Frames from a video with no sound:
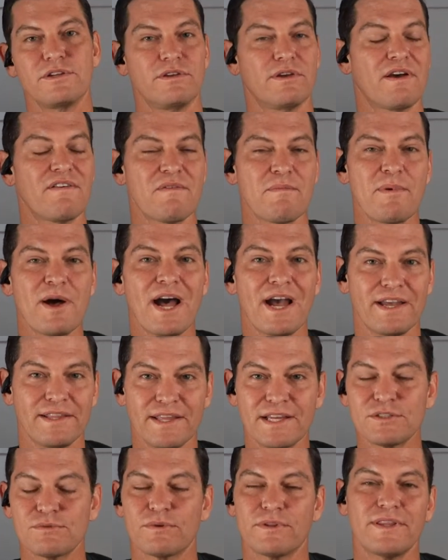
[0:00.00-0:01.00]
Do you have a bye?
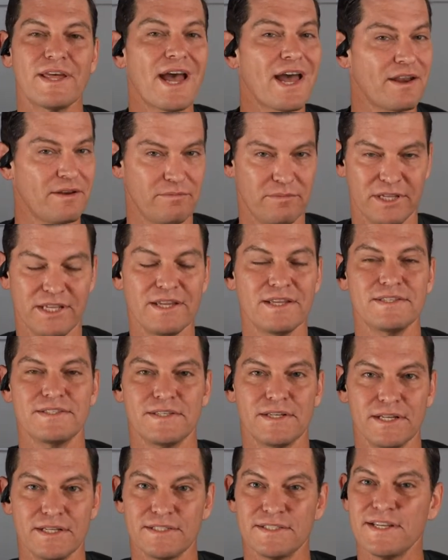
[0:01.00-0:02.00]
That's where that begins
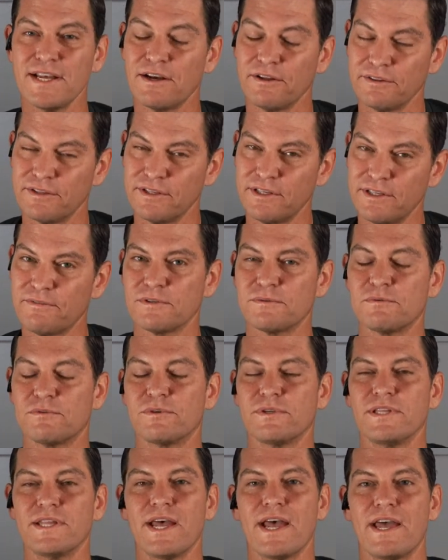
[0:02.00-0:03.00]
and ends. Now, the difference
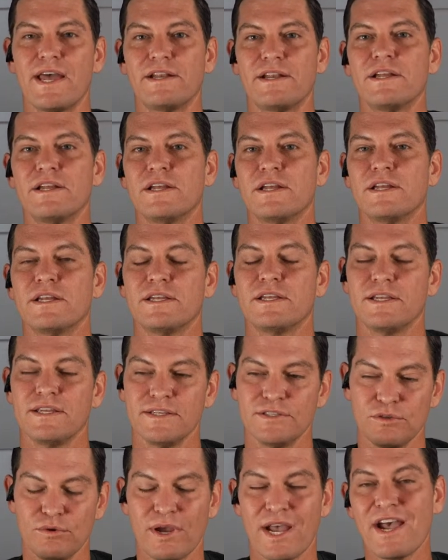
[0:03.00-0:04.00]
between that
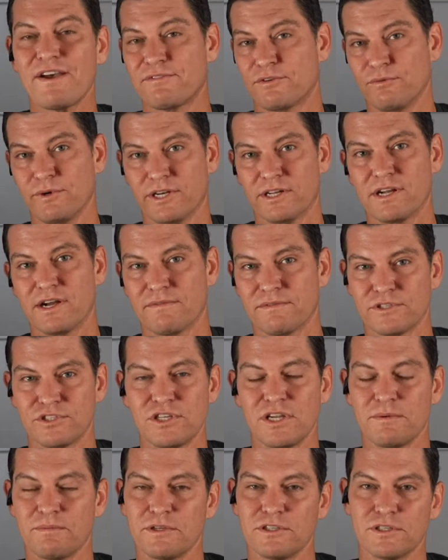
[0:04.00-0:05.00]
is you have to win a conference
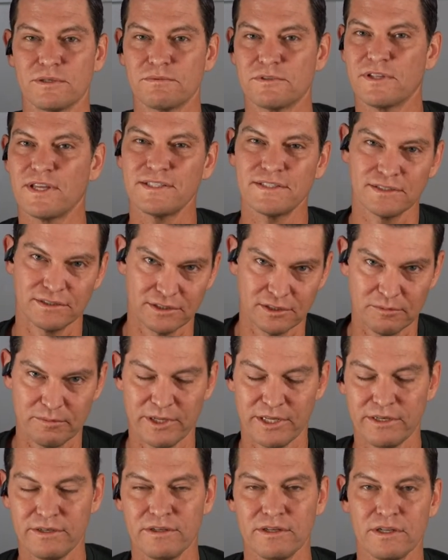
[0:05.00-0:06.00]
championship. So that's a little
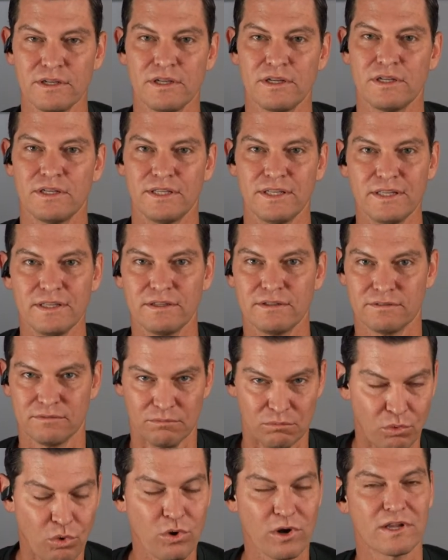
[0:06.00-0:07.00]
bit
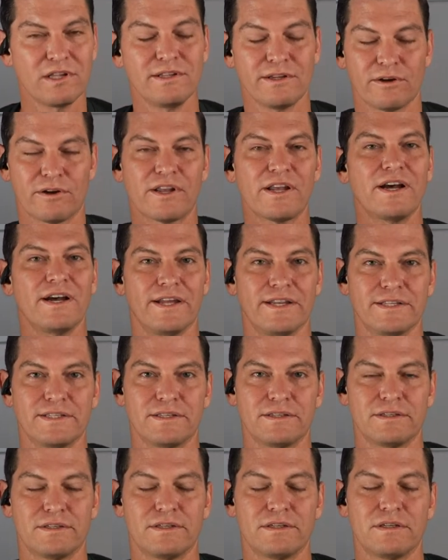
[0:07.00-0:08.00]
more clear cut.
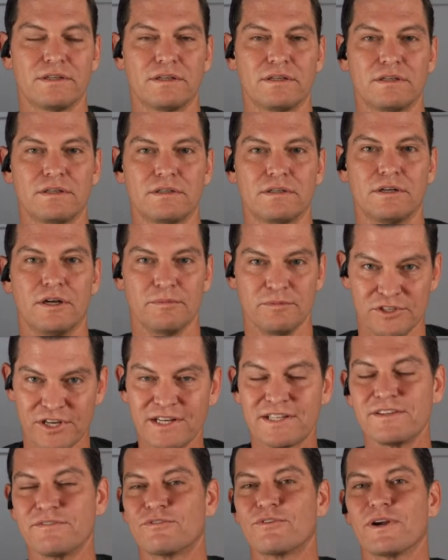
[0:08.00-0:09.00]

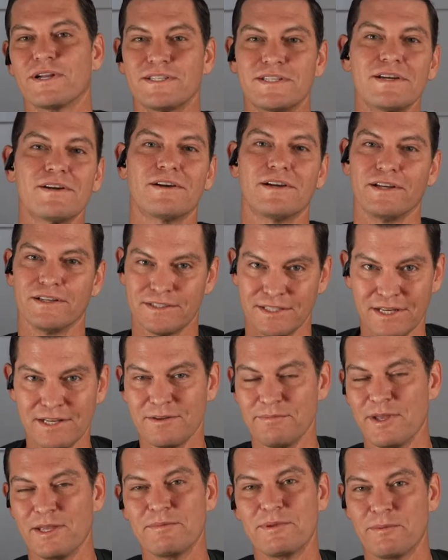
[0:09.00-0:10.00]
Objective criteria tend
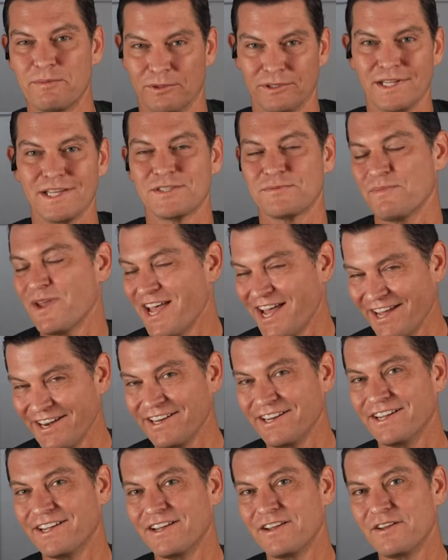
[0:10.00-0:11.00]
to make people less mad.